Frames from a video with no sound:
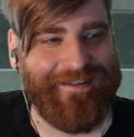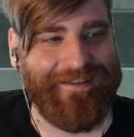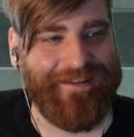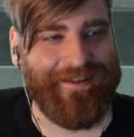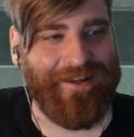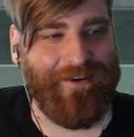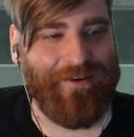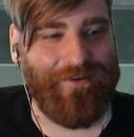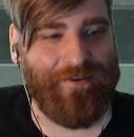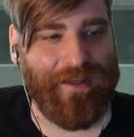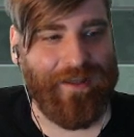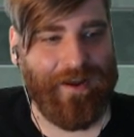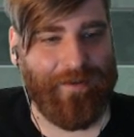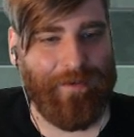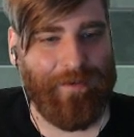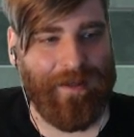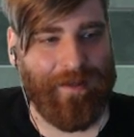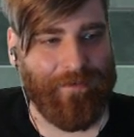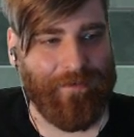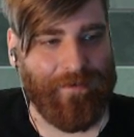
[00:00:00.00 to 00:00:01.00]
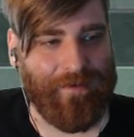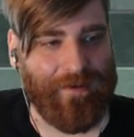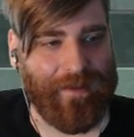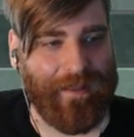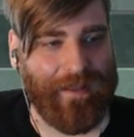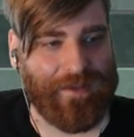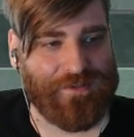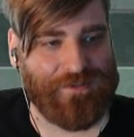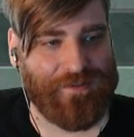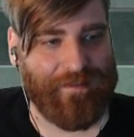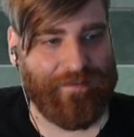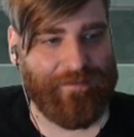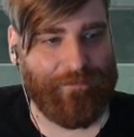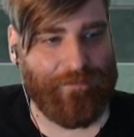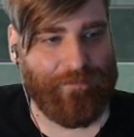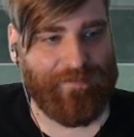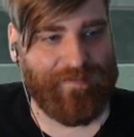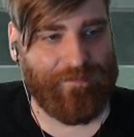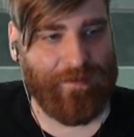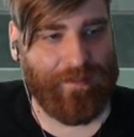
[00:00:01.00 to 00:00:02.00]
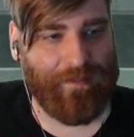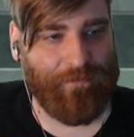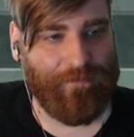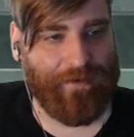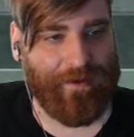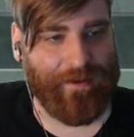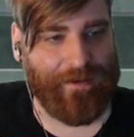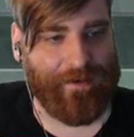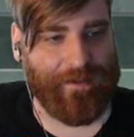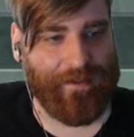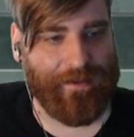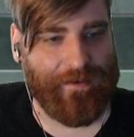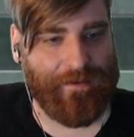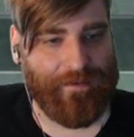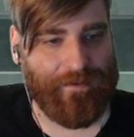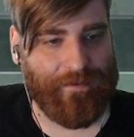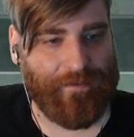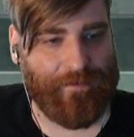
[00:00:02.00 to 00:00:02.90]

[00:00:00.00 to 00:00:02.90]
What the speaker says: Oh, got a bomb. Okay, actually that's probably what I need.